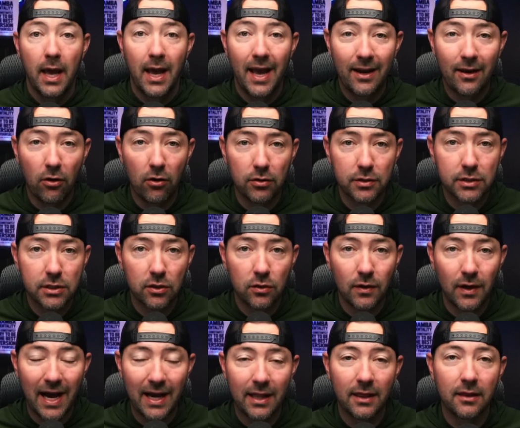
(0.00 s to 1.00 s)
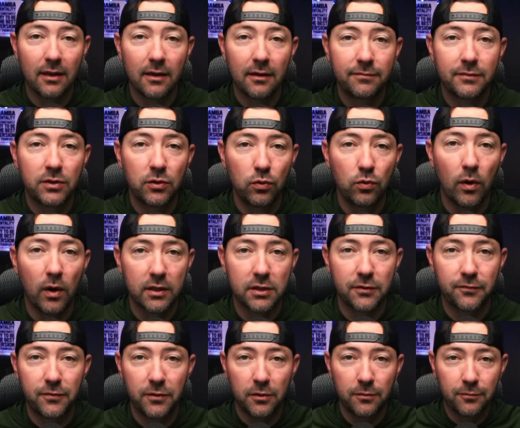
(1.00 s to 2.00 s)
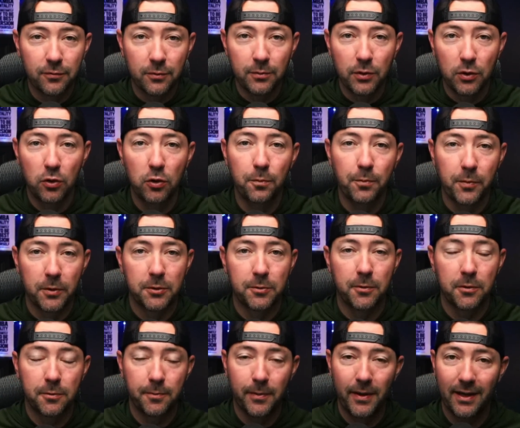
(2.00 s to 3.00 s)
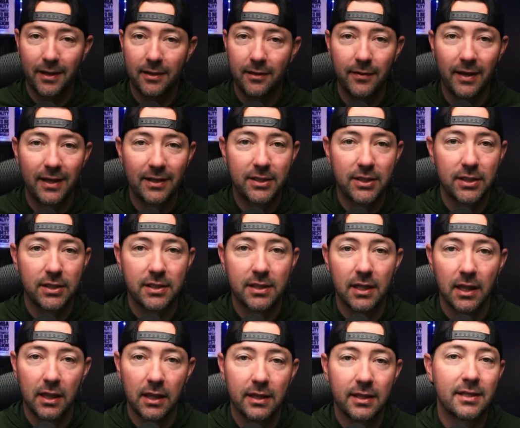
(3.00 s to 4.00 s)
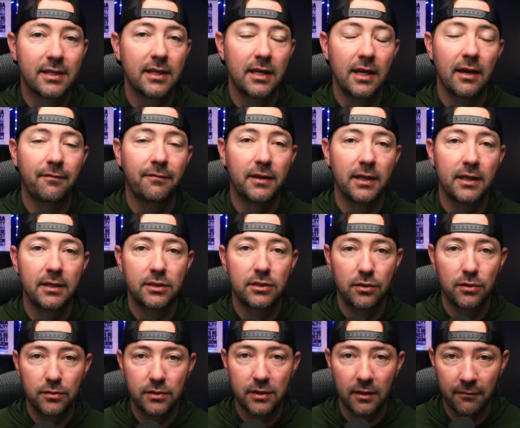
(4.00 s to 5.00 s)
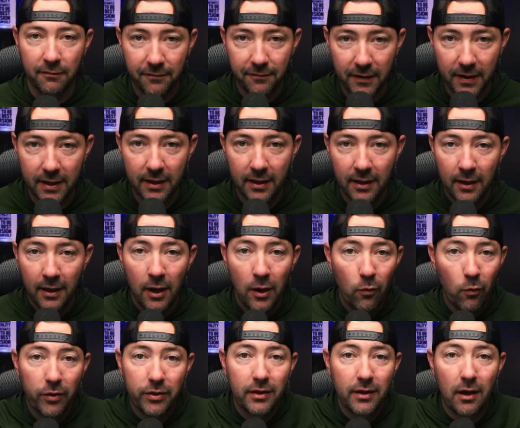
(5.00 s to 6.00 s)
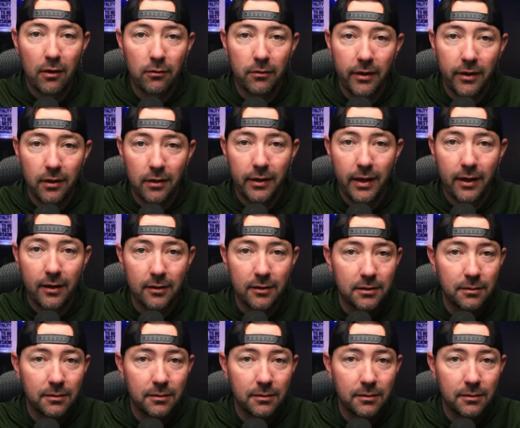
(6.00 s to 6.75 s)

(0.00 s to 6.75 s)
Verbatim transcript: And also, I love to watch film from a Hooper's perspective and just see if these dudes can fit with not only the Lakers,